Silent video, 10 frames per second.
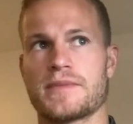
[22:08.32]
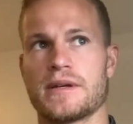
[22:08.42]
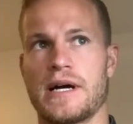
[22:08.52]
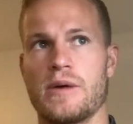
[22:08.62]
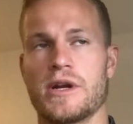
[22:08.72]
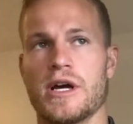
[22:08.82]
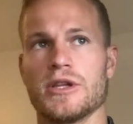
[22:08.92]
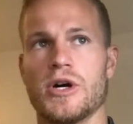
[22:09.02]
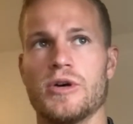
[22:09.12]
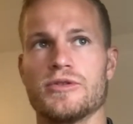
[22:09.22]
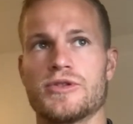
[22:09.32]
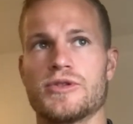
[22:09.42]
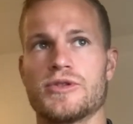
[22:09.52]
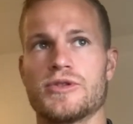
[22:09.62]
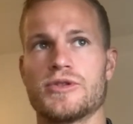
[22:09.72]
I went on loan to
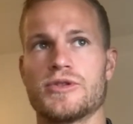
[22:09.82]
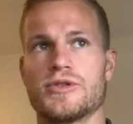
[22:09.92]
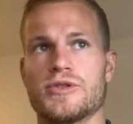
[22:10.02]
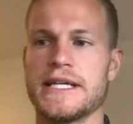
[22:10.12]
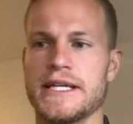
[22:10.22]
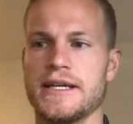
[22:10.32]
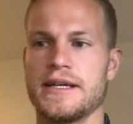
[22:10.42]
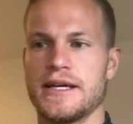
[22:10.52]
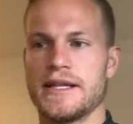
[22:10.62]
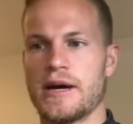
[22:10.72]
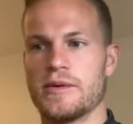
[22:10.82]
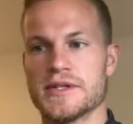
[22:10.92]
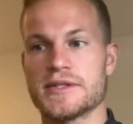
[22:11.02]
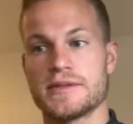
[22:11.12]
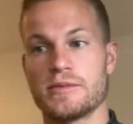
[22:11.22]
Orlando City, and that
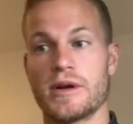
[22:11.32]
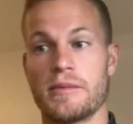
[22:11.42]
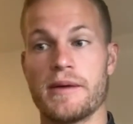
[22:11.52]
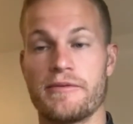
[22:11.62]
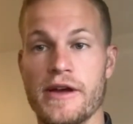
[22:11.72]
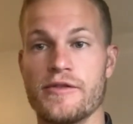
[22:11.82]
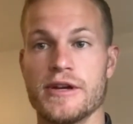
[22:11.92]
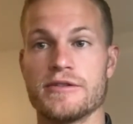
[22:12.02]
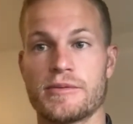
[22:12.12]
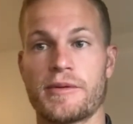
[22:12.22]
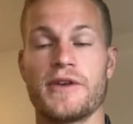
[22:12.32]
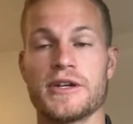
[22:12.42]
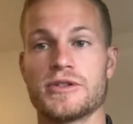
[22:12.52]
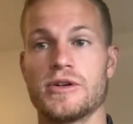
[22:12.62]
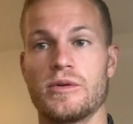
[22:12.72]
was one of my favorite years of
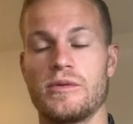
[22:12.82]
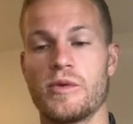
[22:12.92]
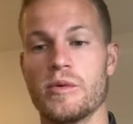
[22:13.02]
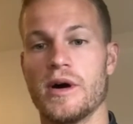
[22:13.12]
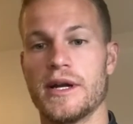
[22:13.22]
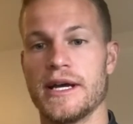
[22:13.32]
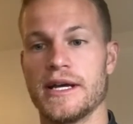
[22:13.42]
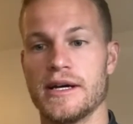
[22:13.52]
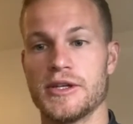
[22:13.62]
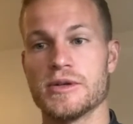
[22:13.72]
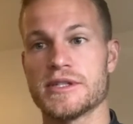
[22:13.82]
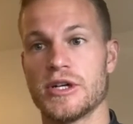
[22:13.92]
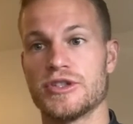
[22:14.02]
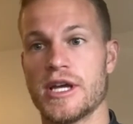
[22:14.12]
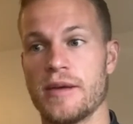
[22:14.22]
professional. We won a
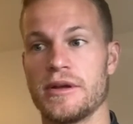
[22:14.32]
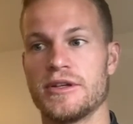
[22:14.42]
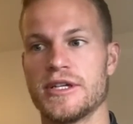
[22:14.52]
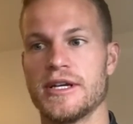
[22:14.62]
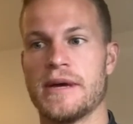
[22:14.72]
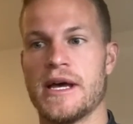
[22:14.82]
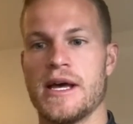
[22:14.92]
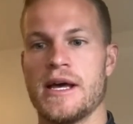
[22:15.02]
USL championship.